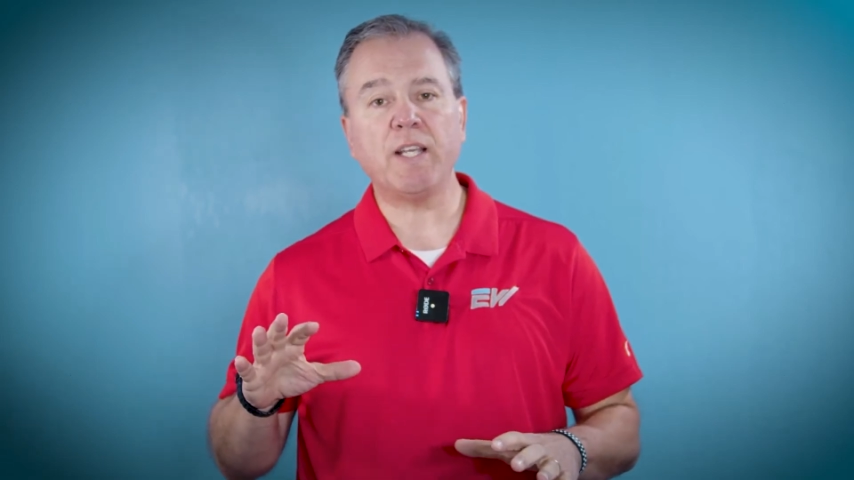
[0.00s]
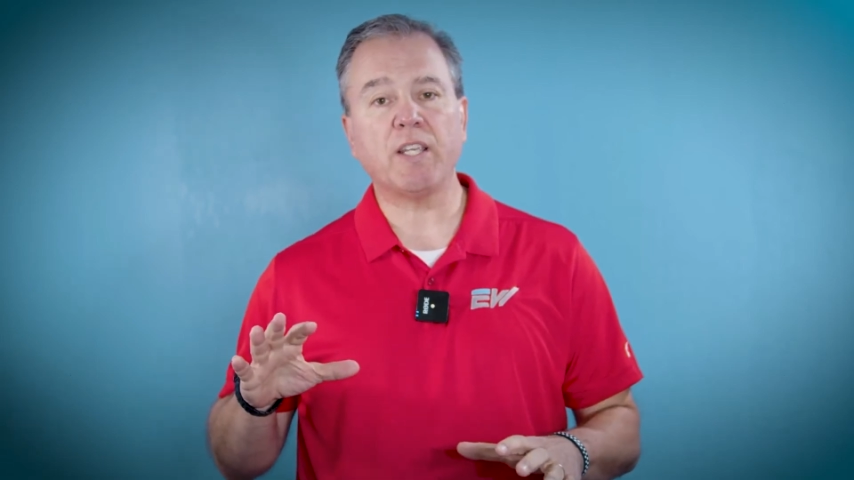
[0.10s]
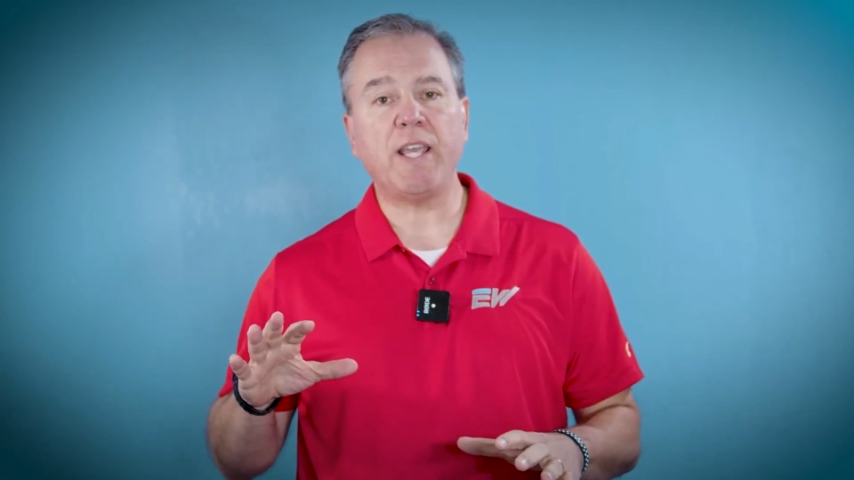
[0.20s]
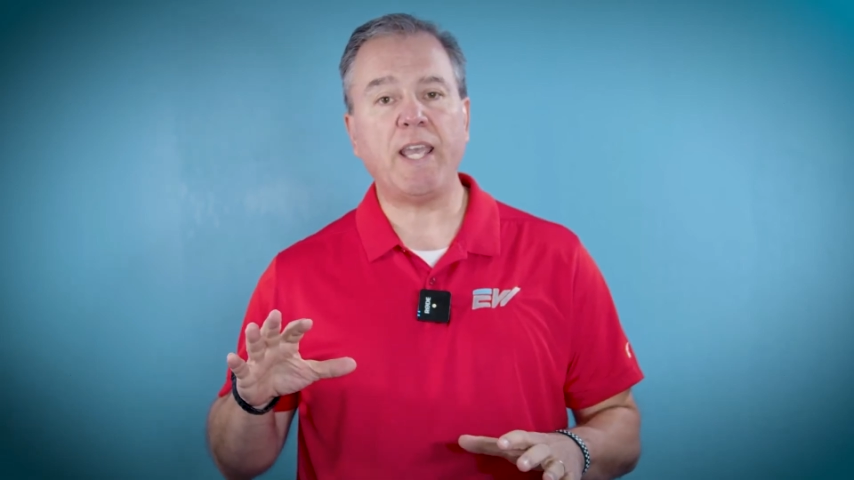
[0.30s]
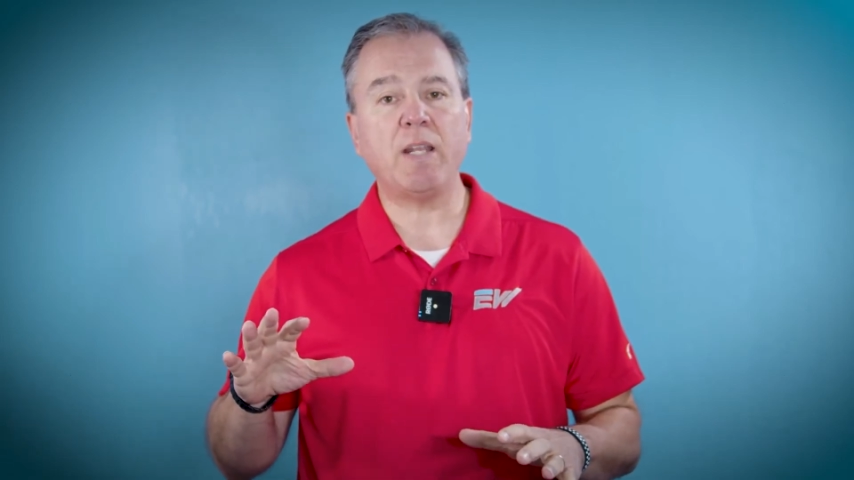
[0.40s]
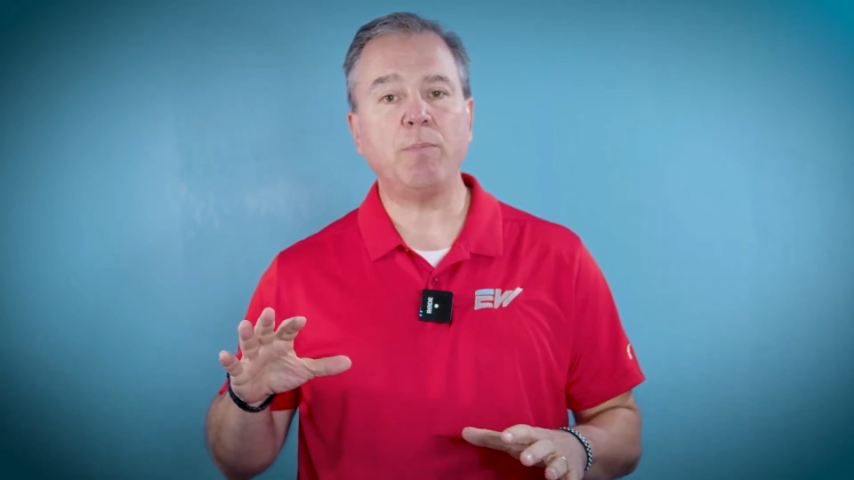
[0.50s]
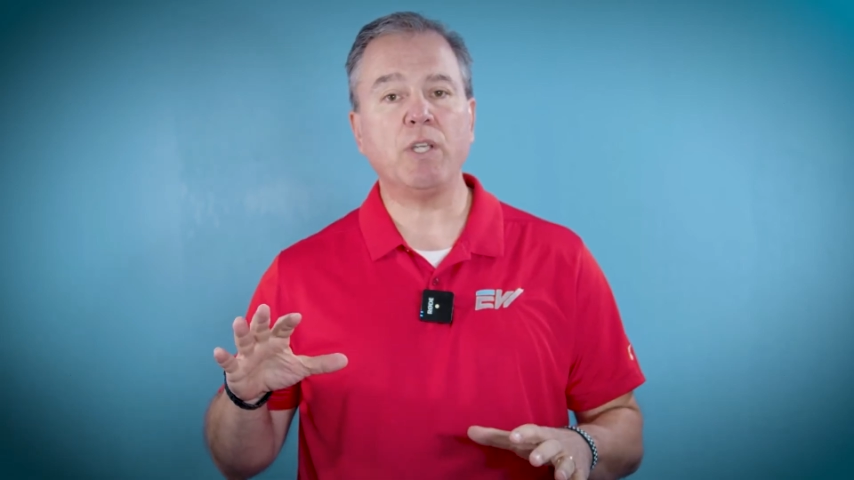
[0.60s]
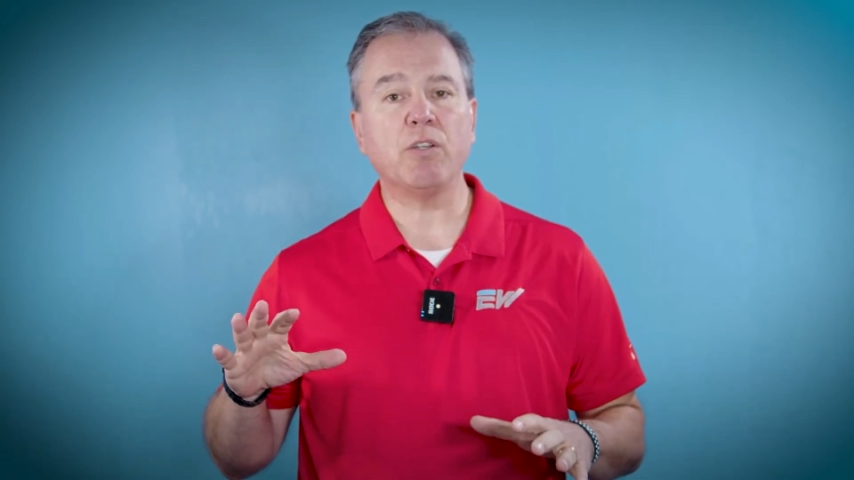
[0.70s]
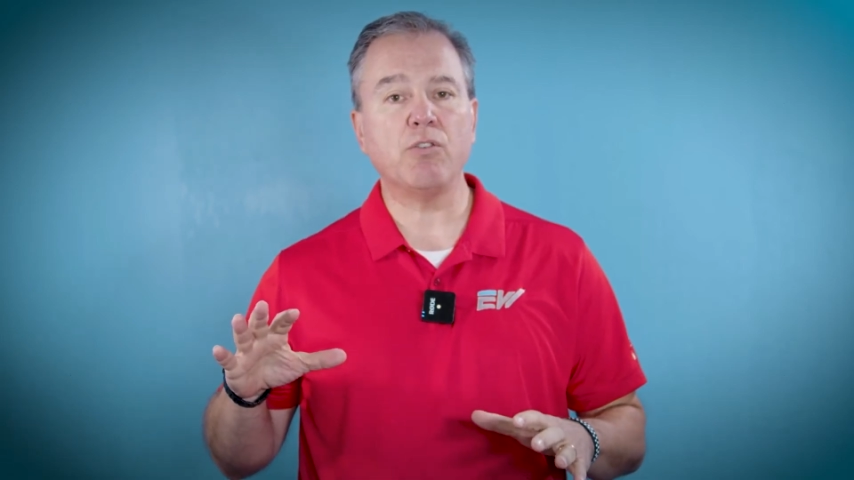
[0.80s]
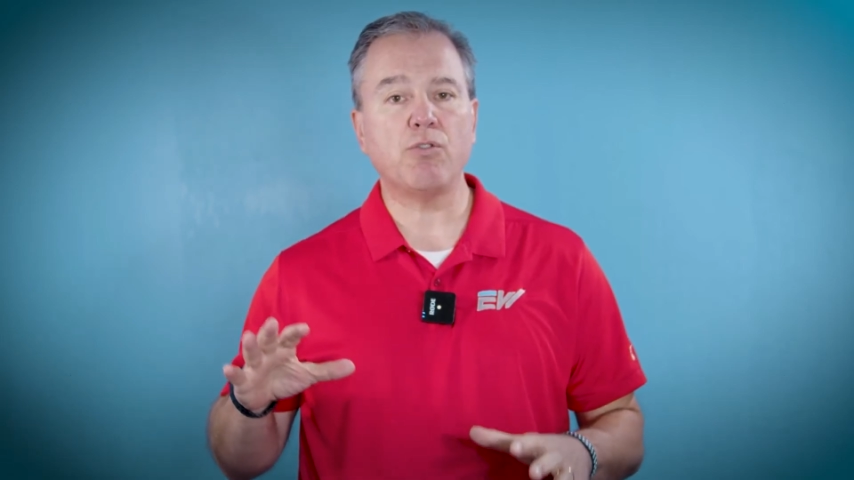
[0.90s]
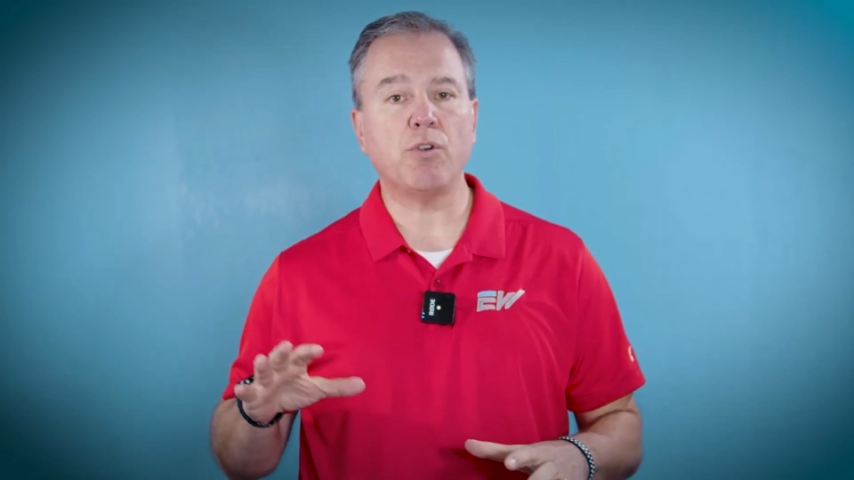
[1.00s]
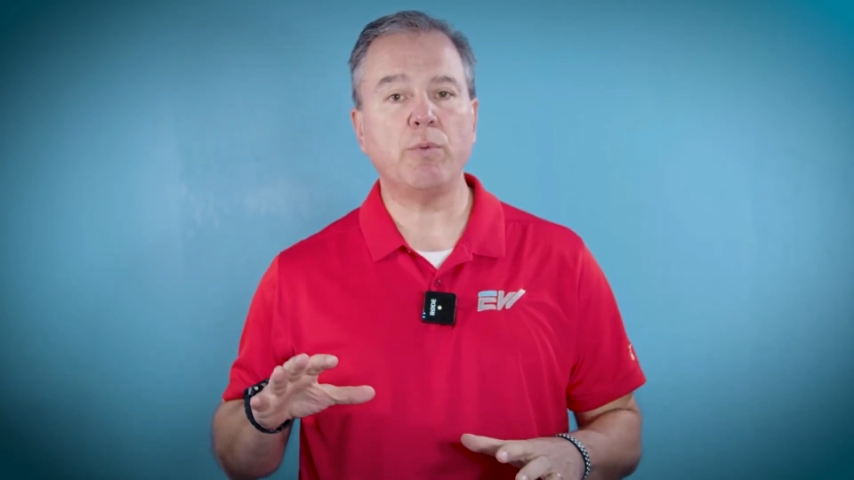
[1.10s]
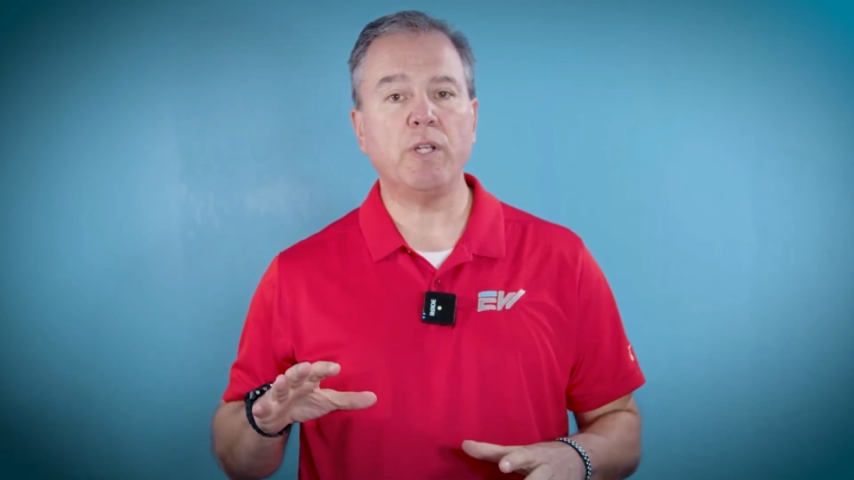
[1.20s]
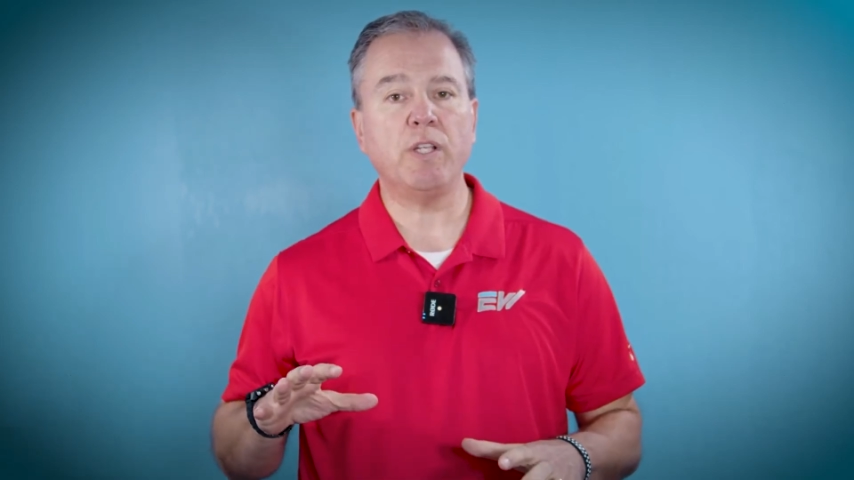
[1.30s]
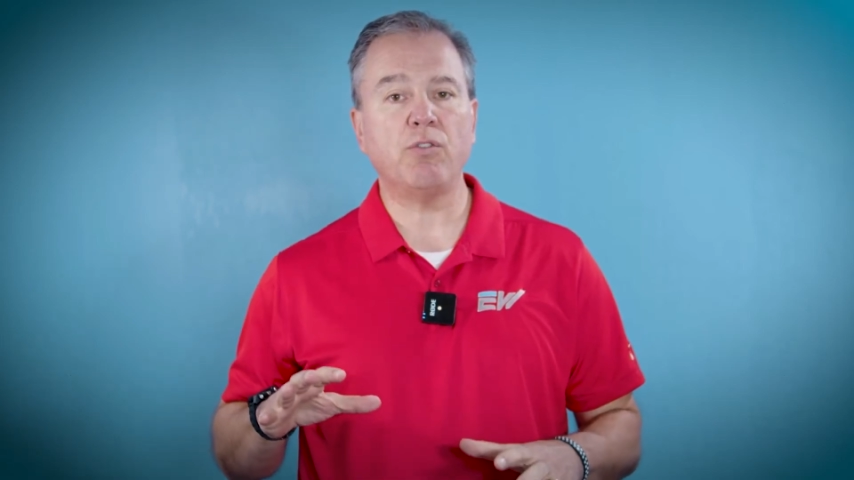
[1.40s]
that can be
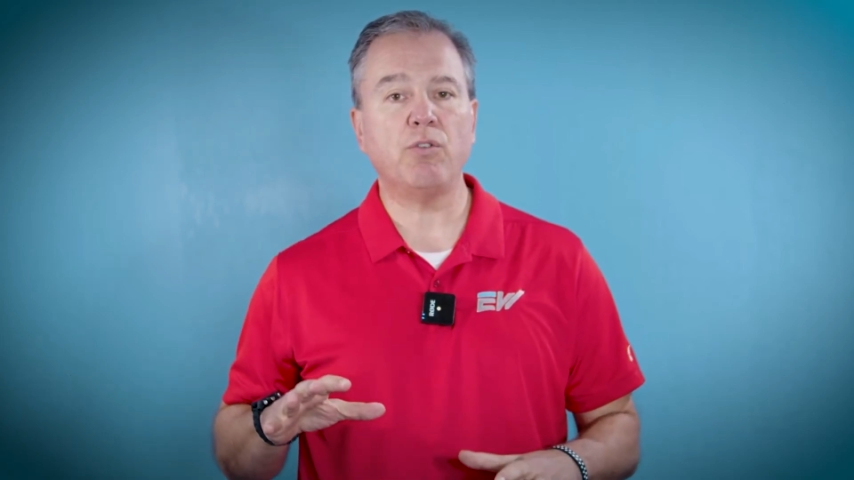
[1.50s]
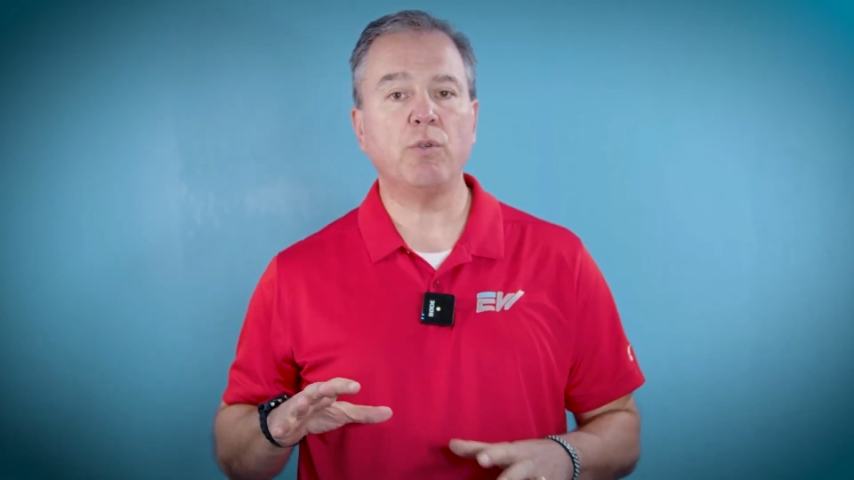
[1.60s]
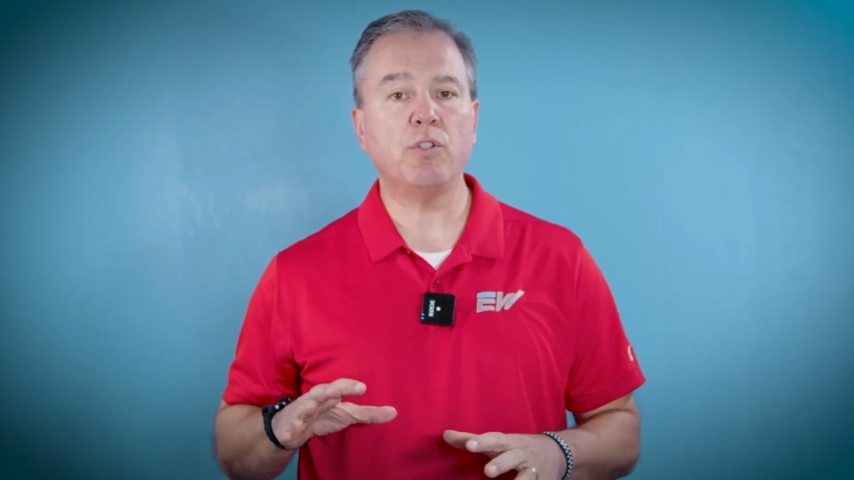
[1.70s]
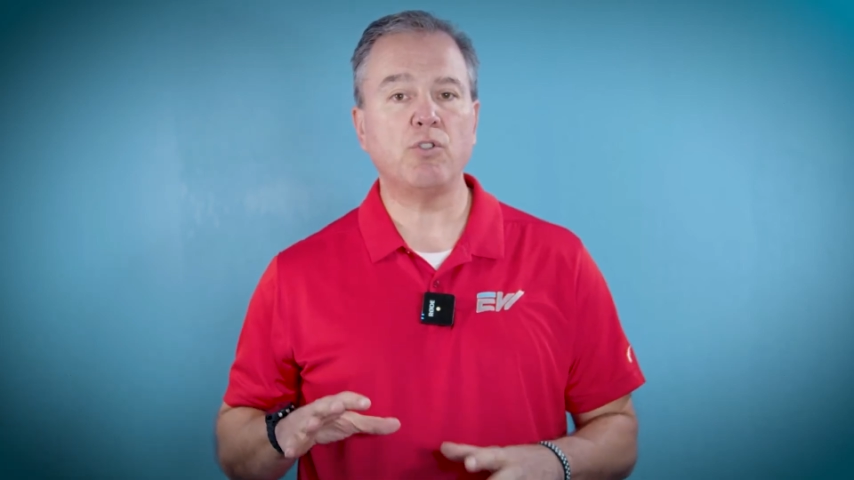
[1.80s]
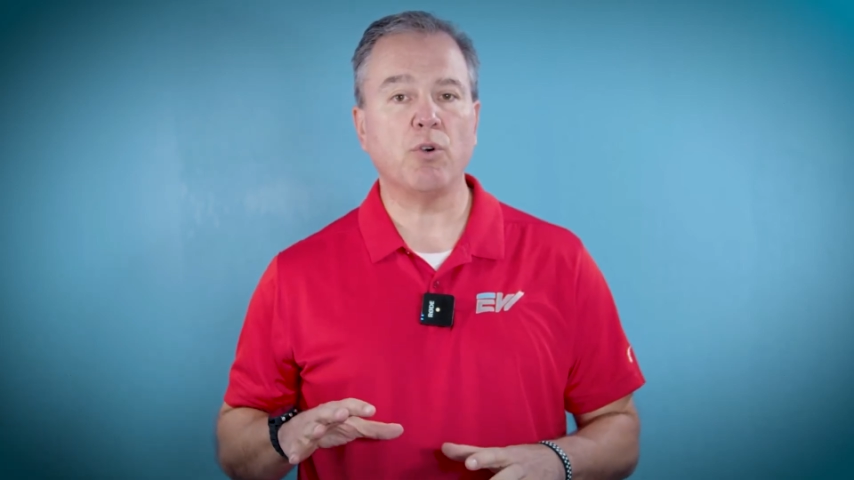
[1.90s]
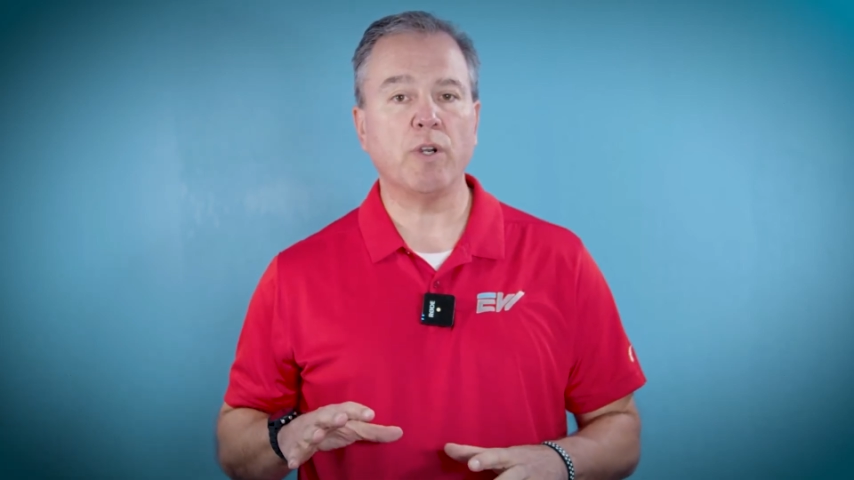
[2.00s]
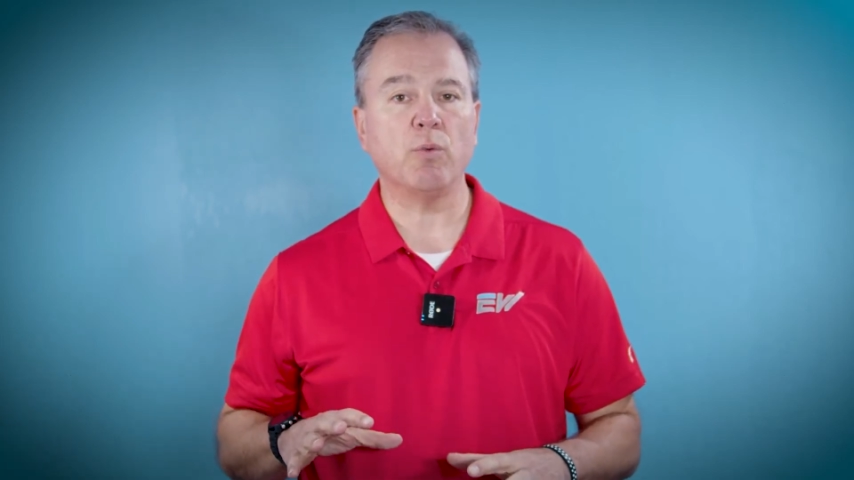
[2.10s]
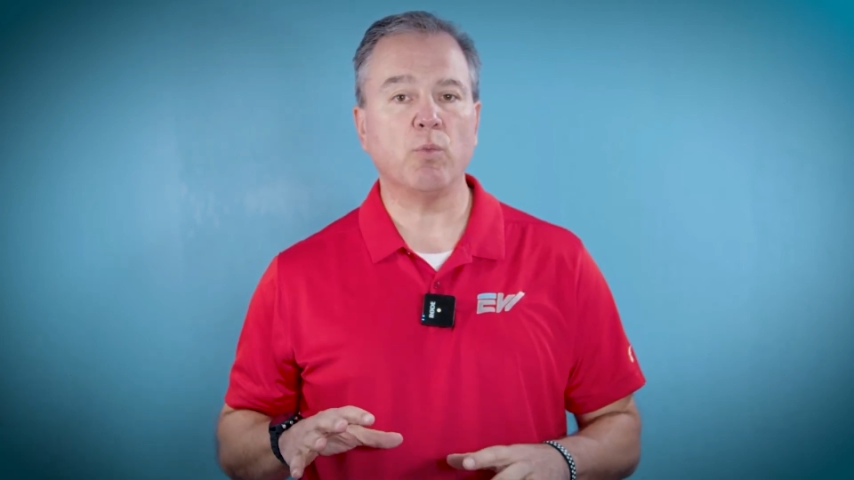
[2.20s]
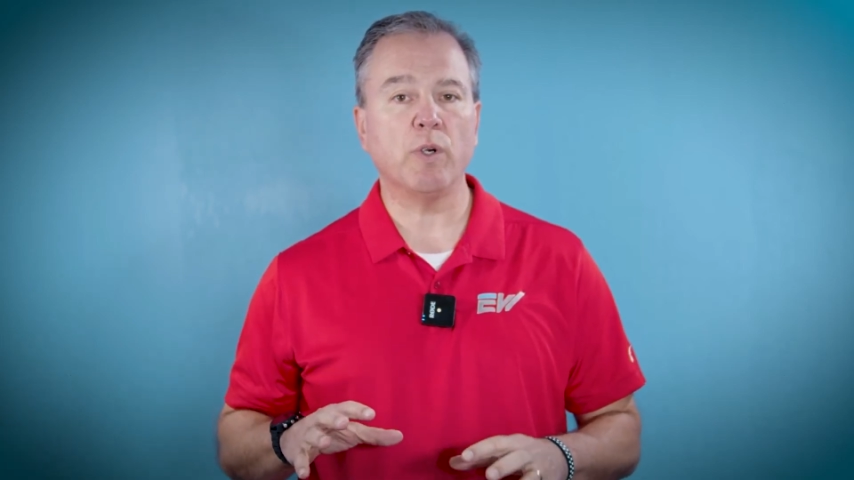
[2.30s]
contributing to a joint